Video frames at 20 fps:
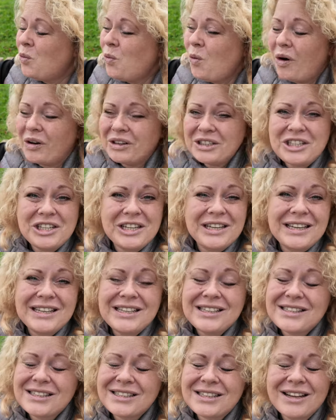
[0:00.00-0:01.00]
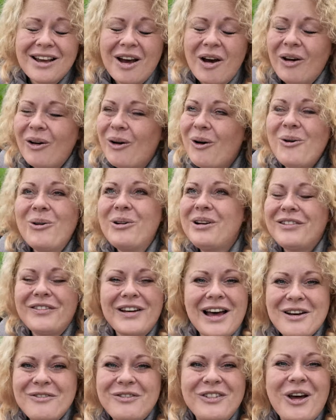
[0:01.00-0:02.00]
watches all of
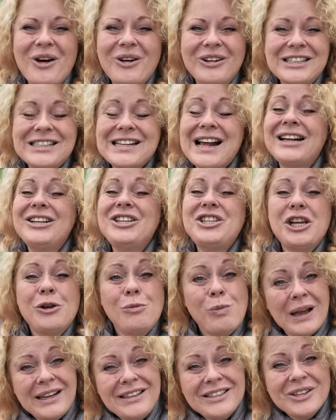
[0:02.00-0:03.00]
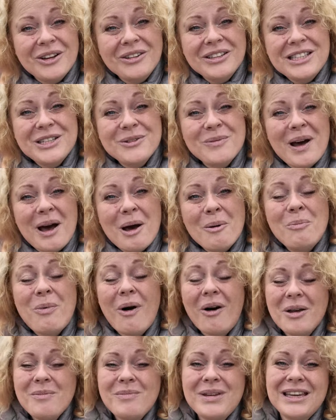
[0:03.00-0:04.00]
our vlogs and she went on to our
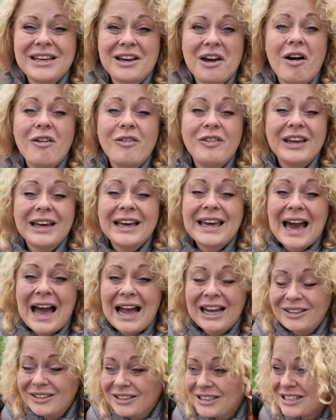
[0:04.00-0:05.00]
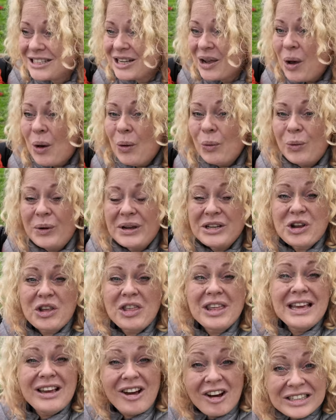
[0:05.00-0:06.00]
buy me a coffee account which
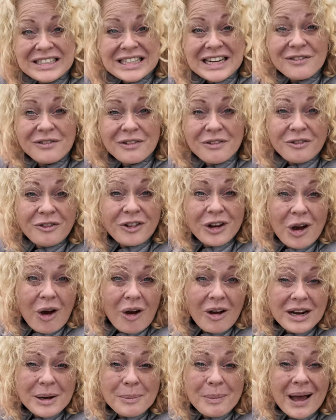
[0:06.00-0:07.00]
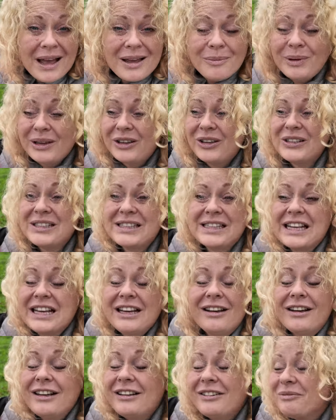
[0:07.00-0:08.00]
I think I'd even forgotten about because
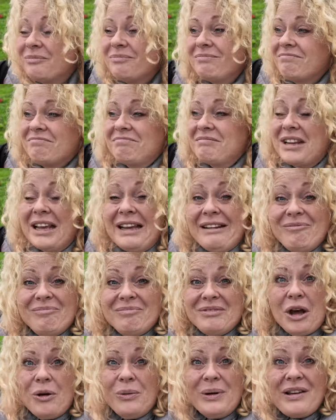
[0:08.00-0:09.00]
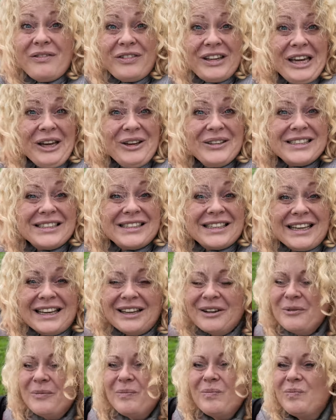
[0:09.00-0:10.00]
no one ever uses
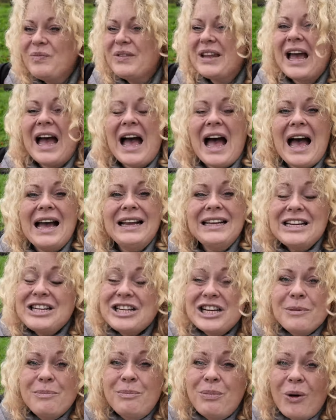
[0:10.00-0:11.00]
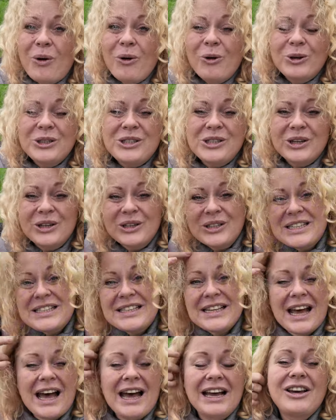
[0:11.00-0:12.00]
it and she bought
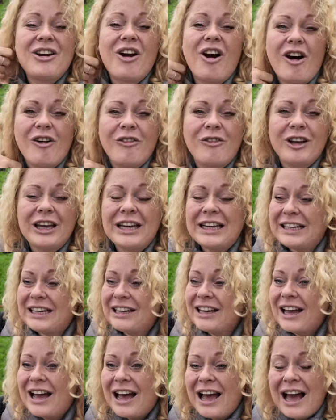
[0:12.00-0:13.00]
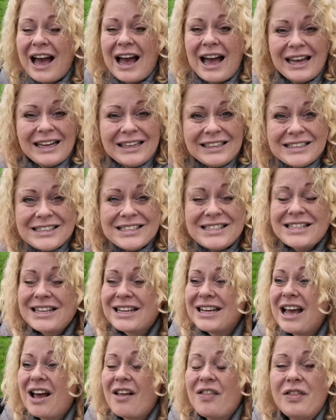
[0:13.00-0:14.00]
us a coffee and
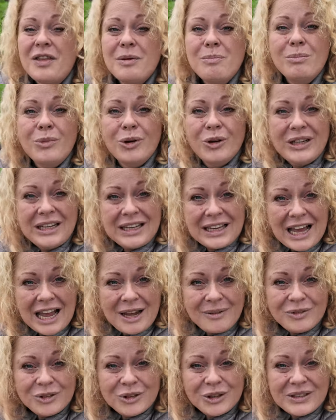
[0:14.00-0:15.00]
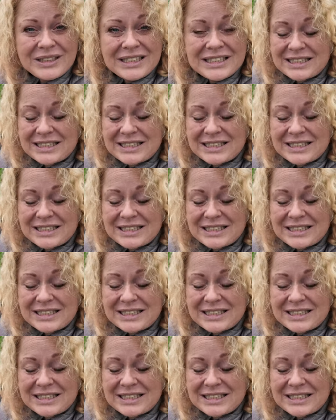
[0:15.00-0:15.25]
the money came through